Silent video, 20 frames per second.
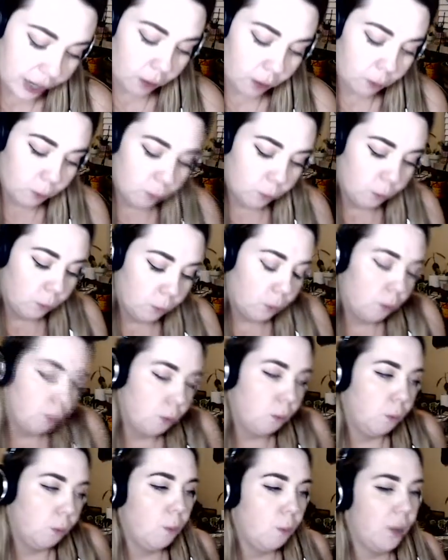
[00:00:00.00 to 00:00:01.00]
Now,
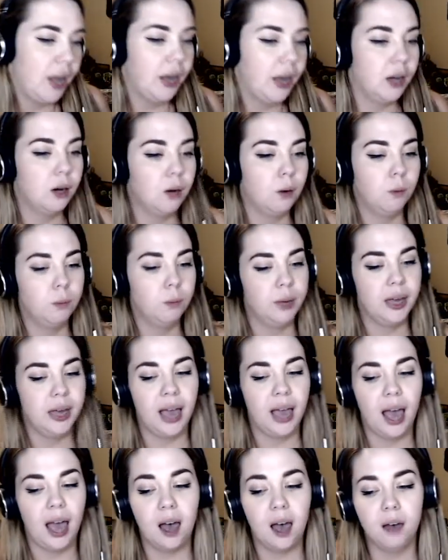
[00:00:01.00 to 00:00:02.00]
when
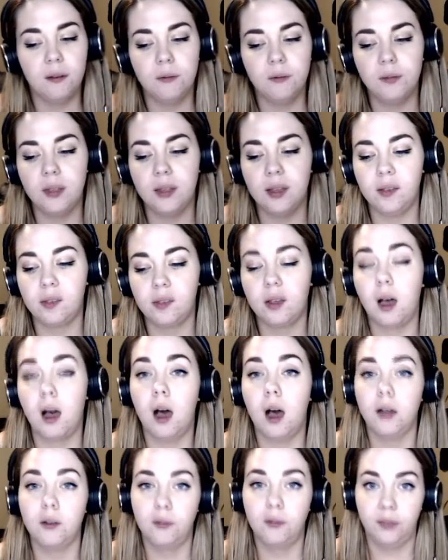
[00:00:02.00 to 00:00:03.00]
we have these
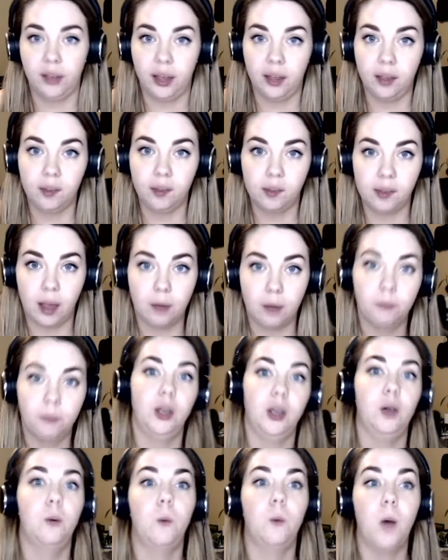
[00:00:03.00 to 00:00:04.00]
conflicts
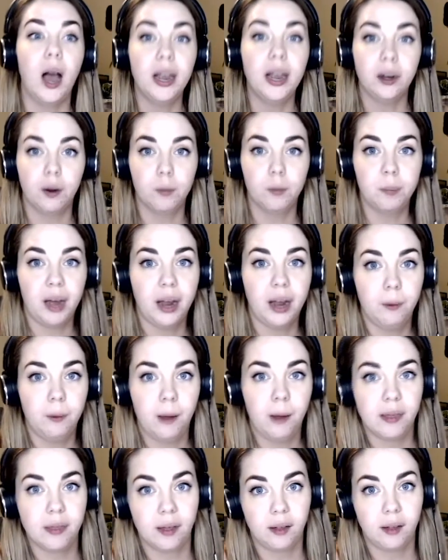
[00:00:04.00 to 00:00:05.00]
that require
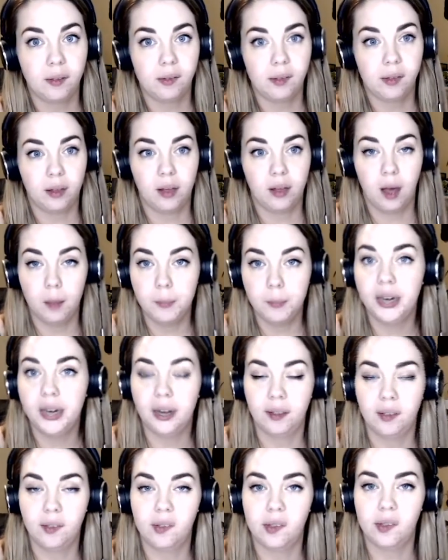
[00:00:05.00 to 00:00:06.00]
bioethics to
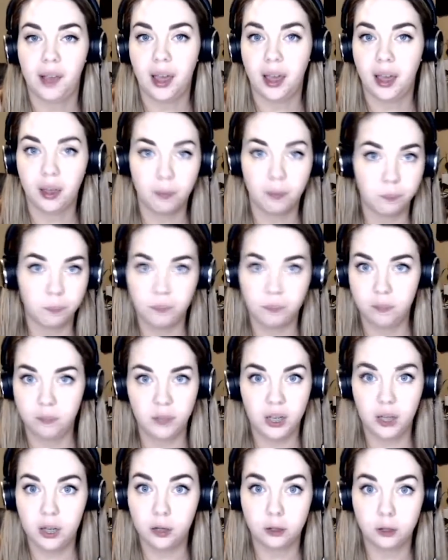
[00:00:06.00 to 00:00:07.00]
come in and say,
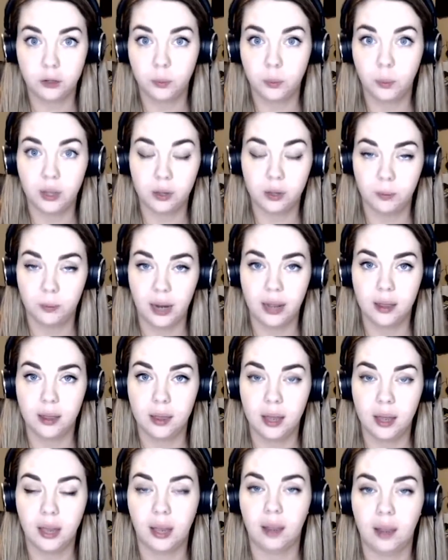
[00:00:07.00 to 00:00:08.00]
here's what the
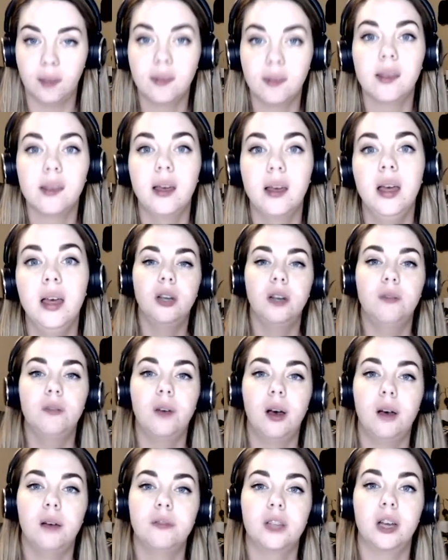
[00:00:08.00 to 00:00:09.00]
right thing is, it
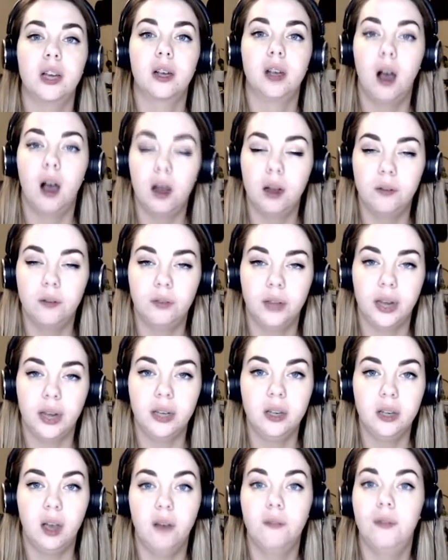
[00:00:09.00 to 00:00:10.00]
often involves a
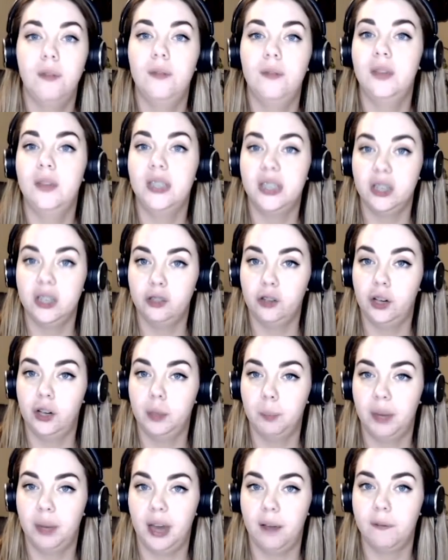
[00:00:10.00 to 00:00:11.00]
conflict of
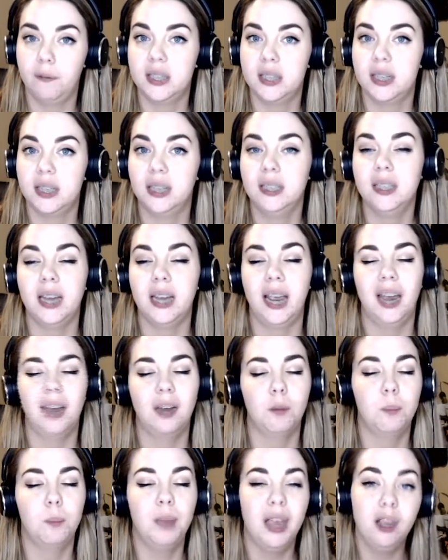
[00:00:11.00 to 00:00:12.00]
physician
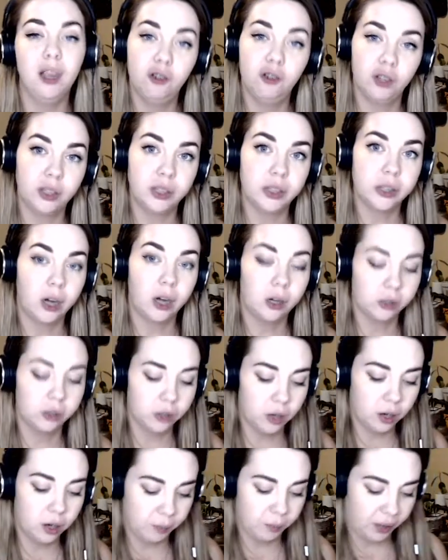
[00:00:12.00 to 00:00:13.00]
beneficence and patient